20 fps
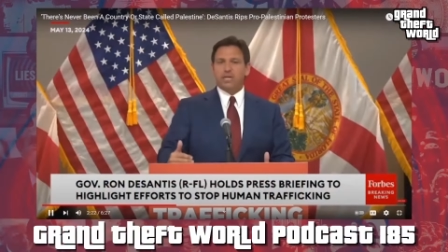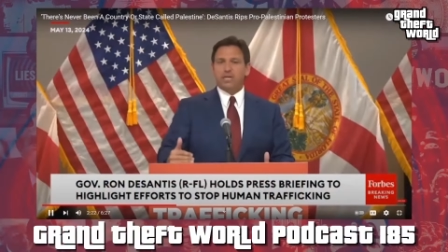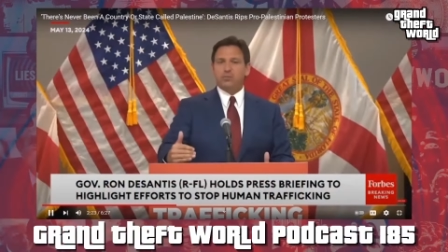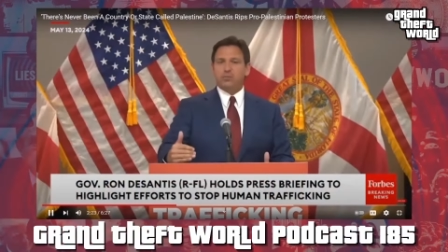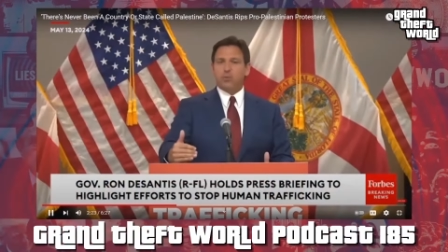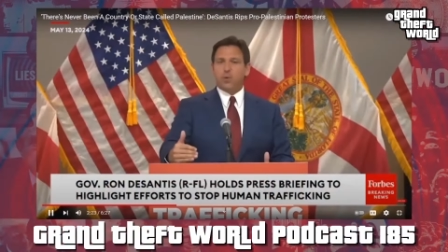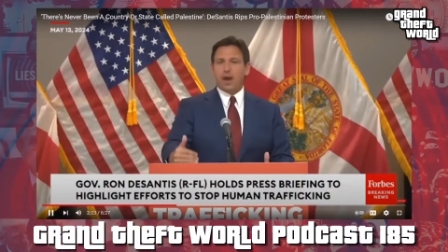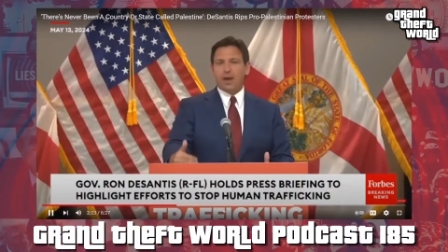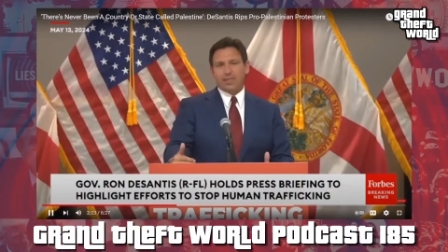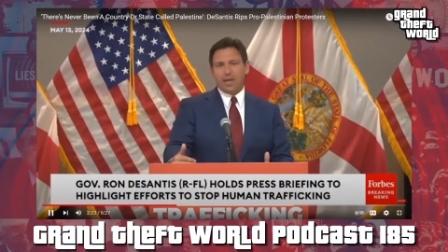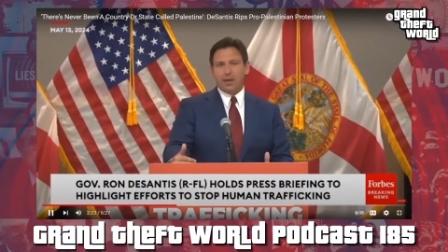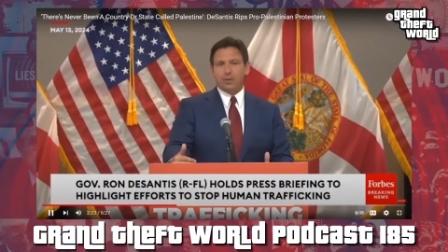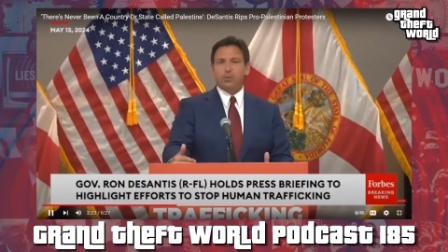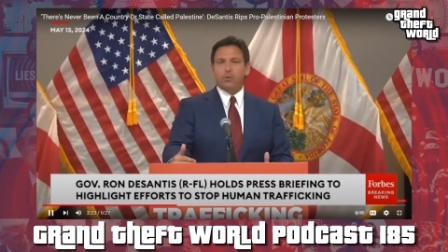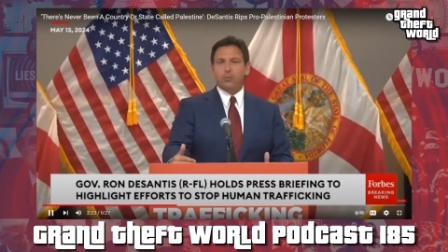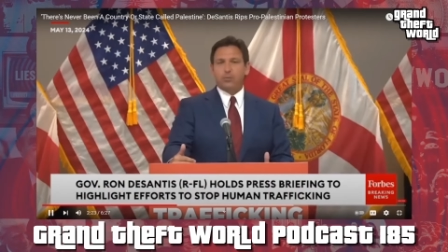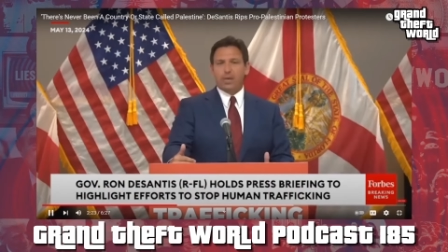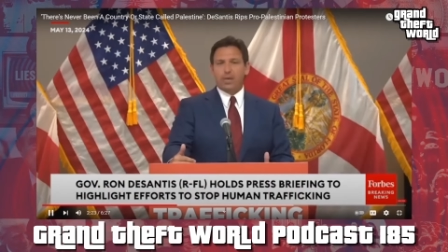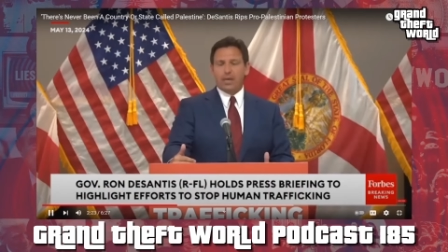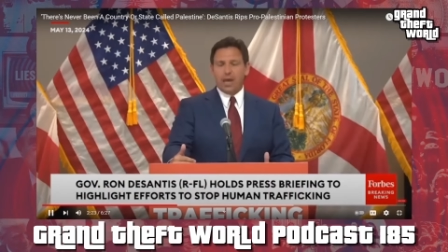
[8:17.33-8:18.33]
That's why they
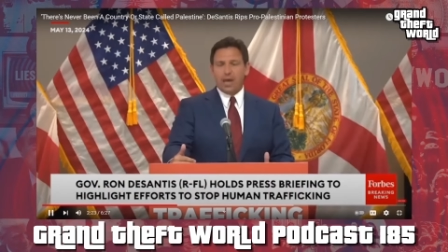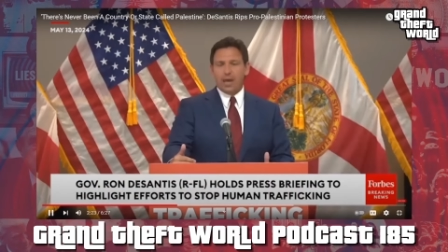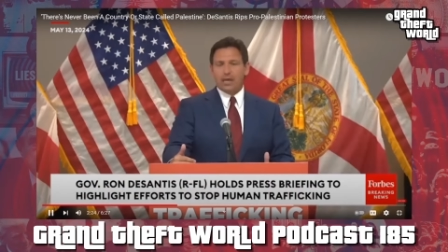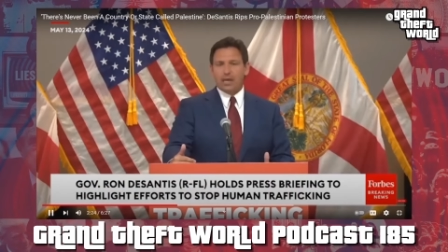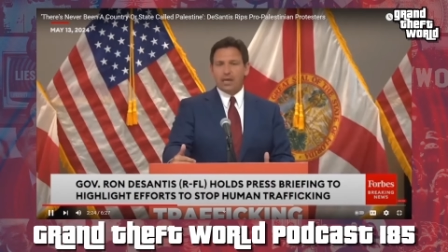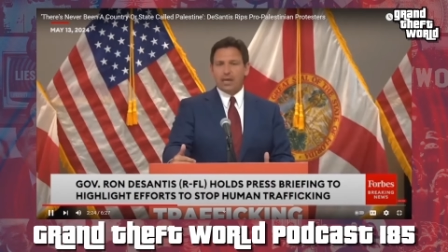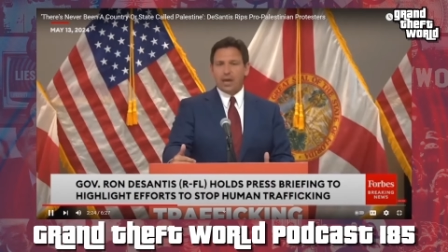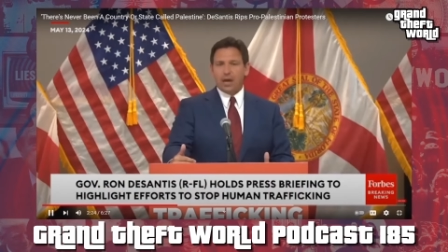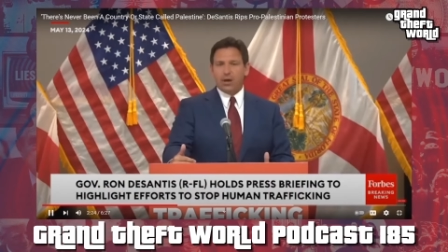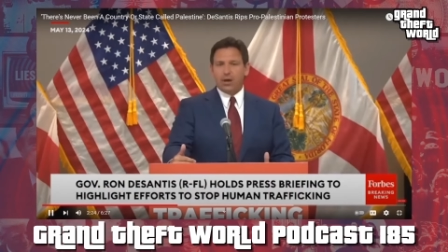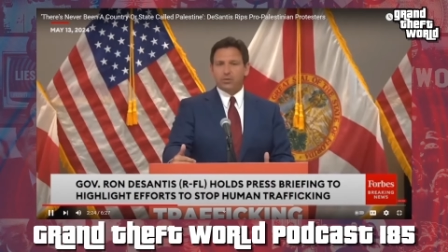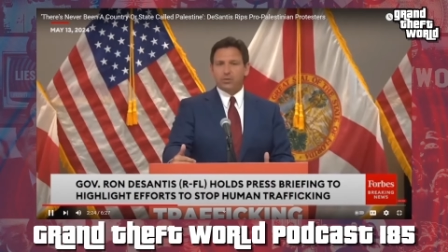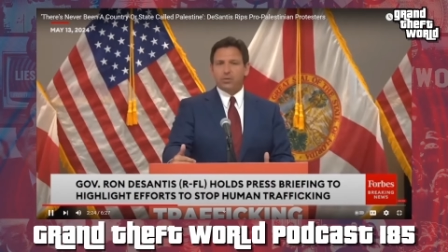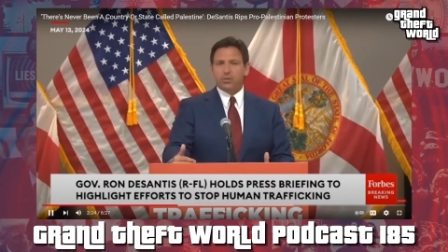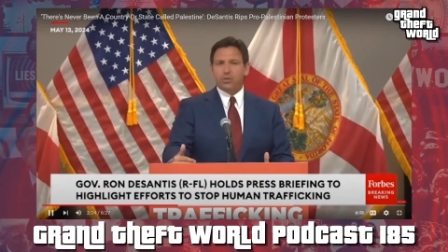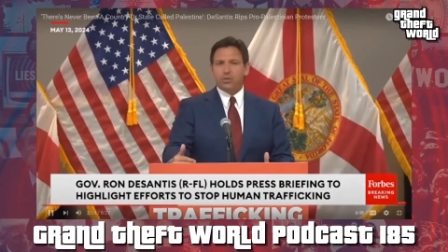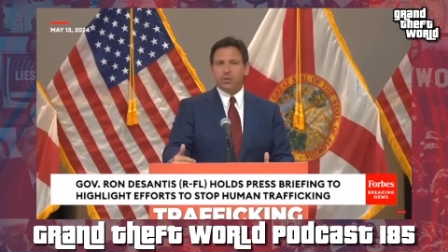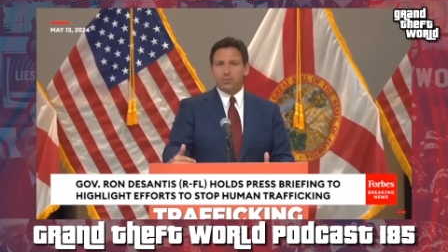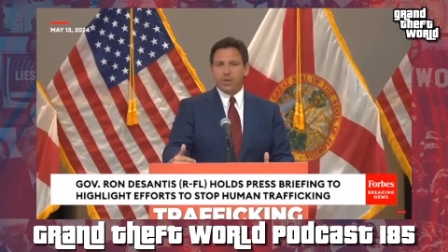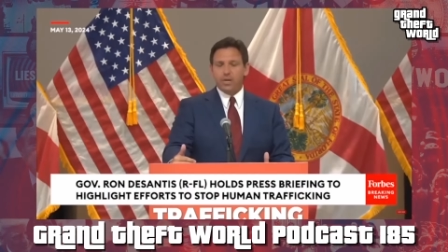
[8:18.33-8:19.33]
were beheading
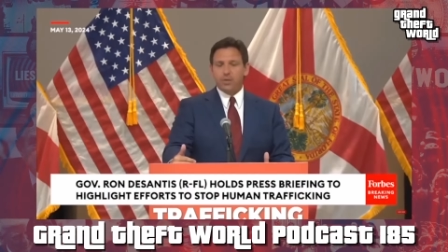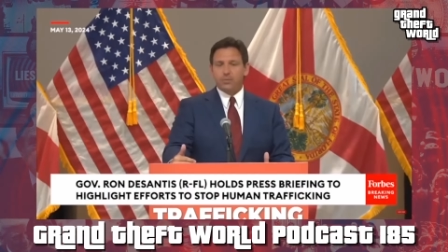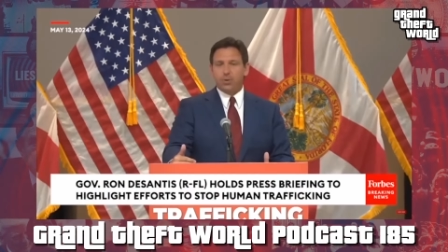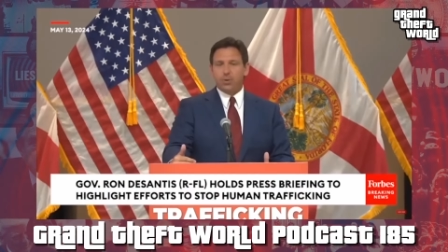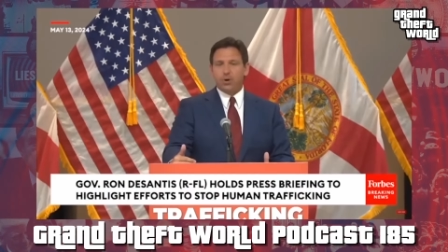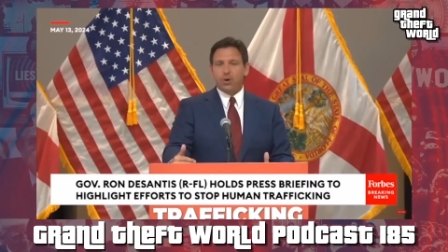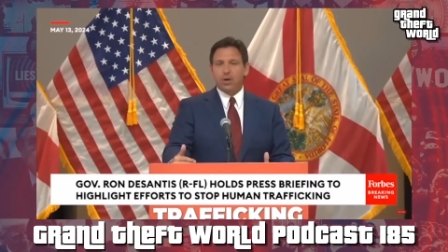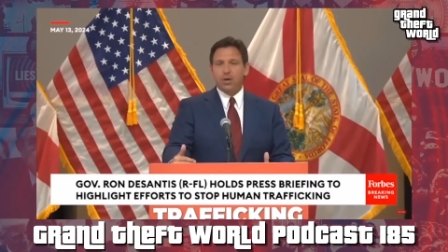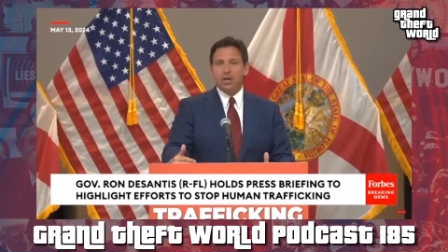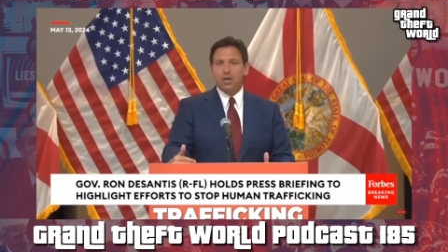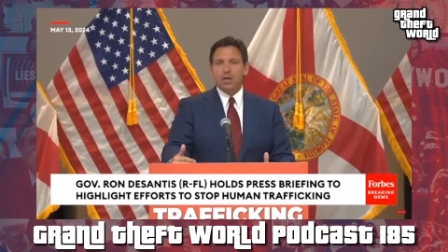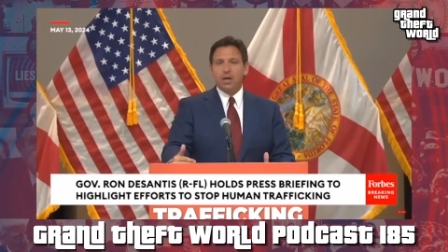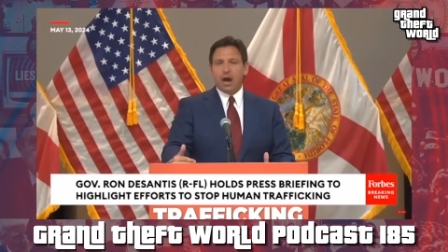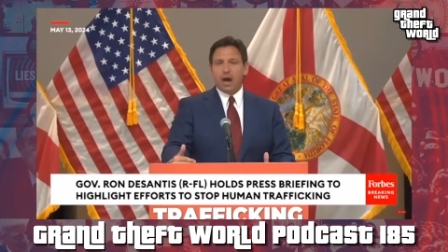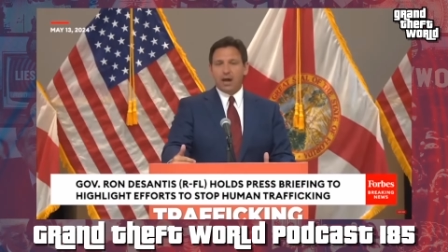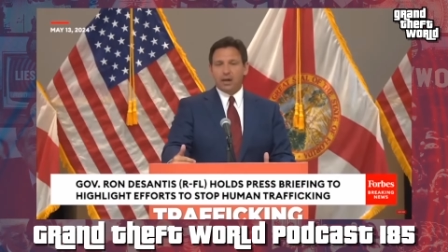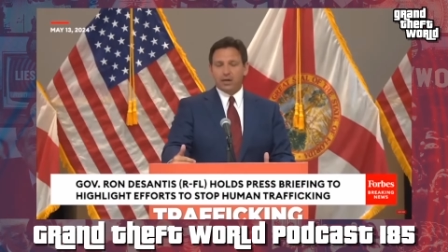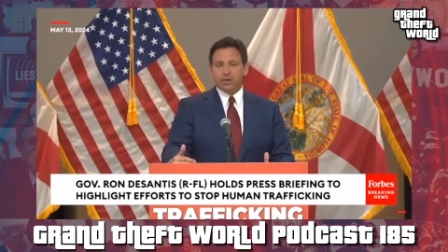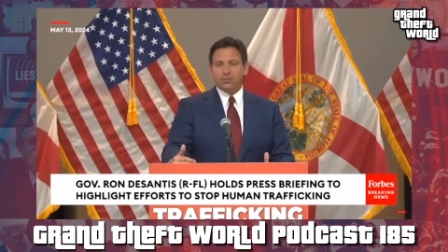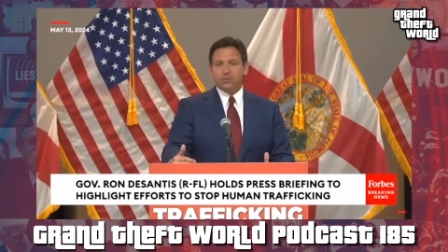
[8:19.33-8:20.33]
elderly people
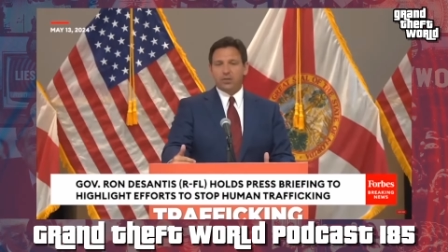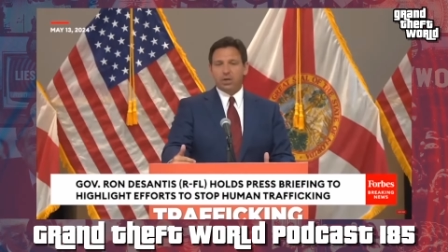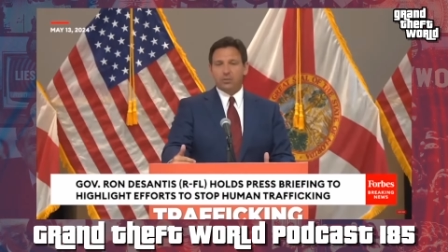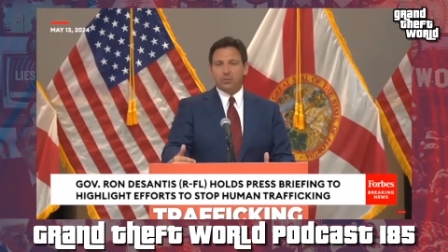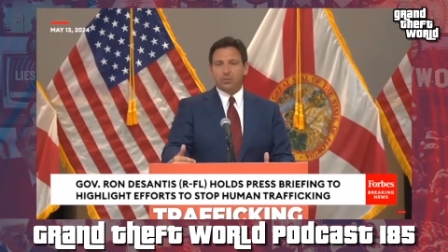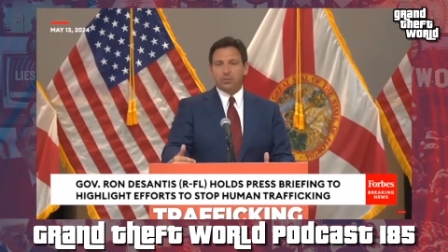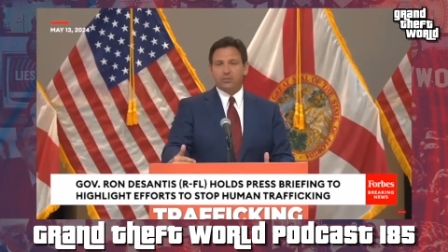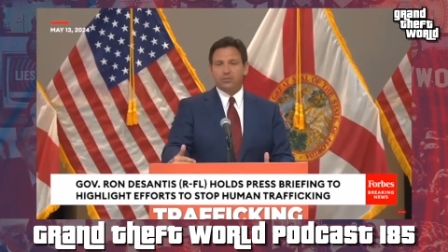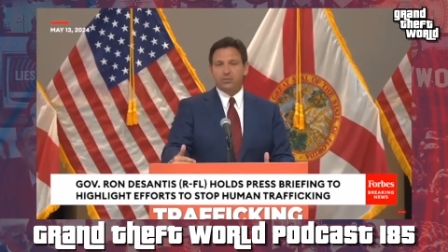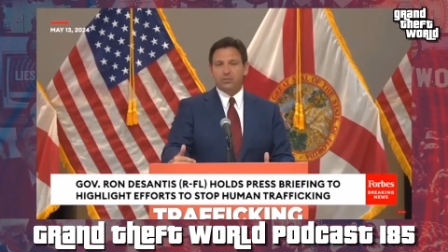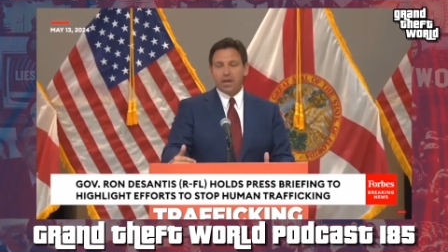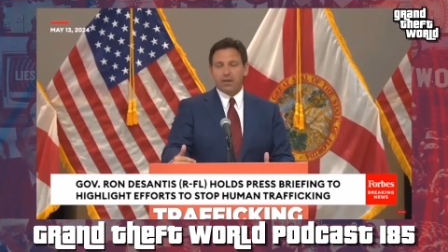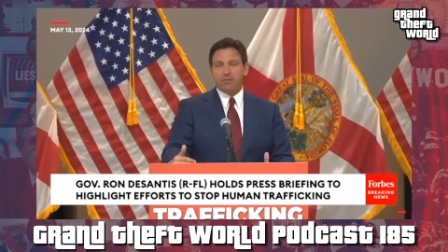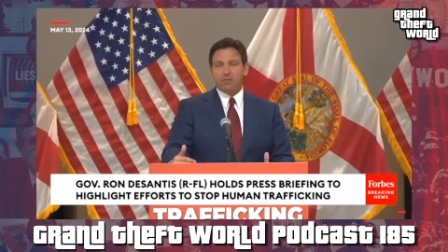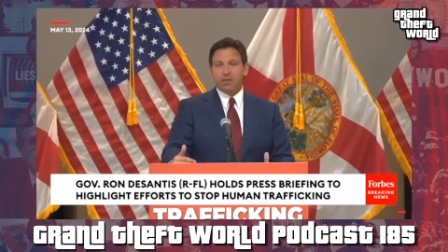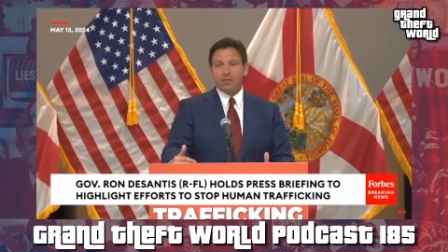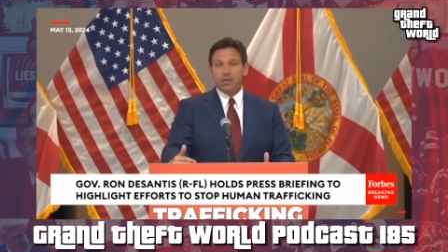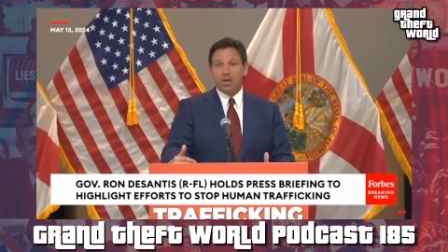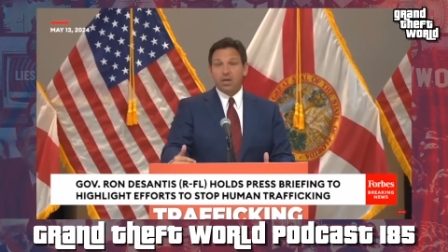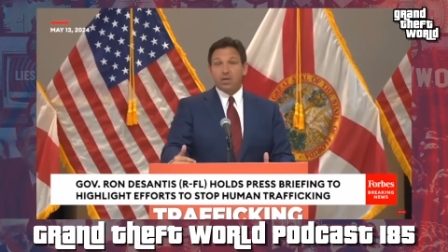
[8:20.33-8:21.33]
on October
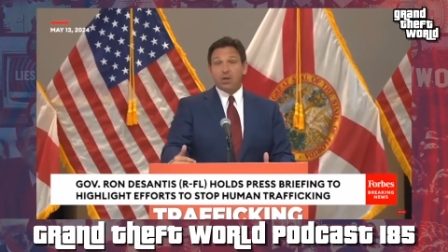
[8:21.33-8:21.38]
7th.